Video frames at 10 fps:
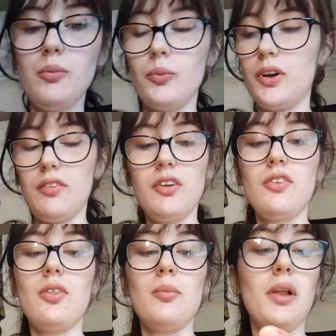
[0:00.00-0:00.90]
whenever it's
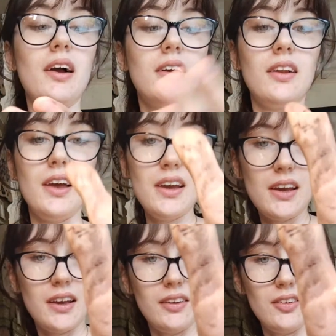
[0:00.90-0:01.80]
the black clay,
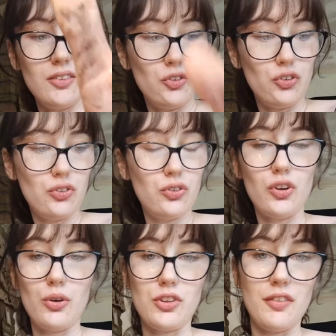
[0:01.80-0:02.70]
it just
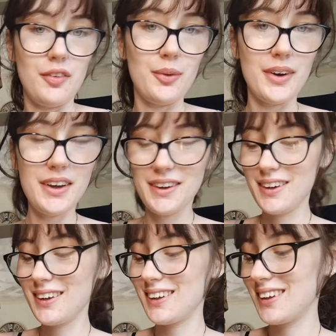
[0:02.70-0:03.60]
goes everywhere.
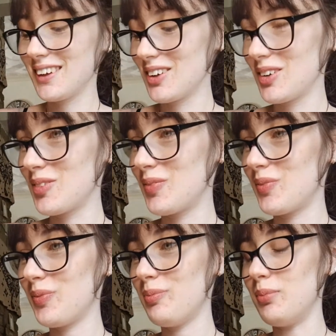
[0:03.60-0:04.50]

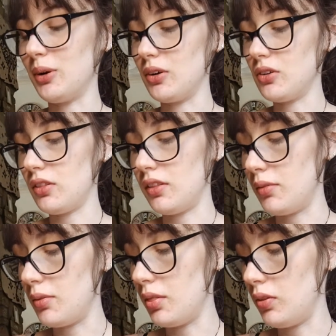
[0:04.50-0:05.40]
But the
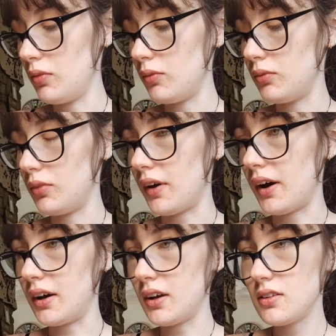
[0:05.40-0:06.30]

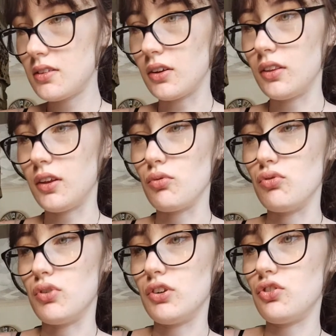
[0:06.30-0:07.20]
eyes on the
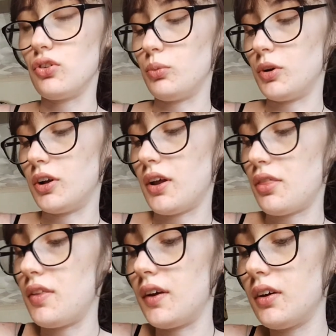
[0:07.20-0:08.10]
original one, I
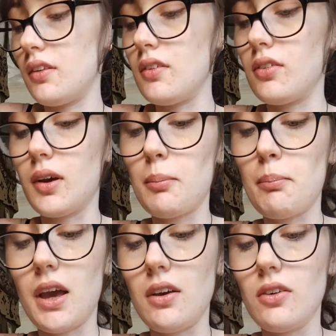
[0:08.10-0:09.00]
think are these like
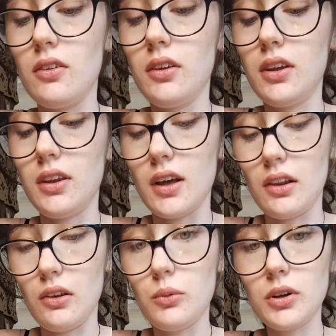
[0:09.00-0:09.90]
pale
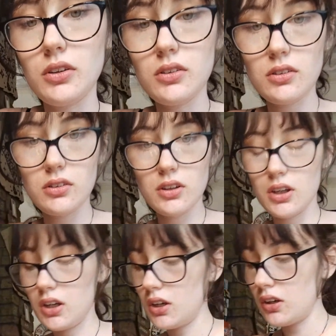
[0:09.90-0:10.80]
yellow ones.
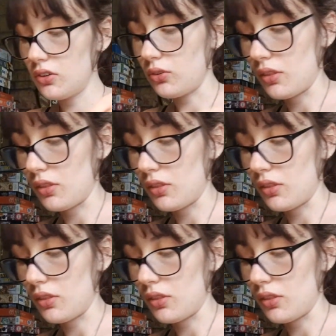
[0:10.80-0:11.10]
So I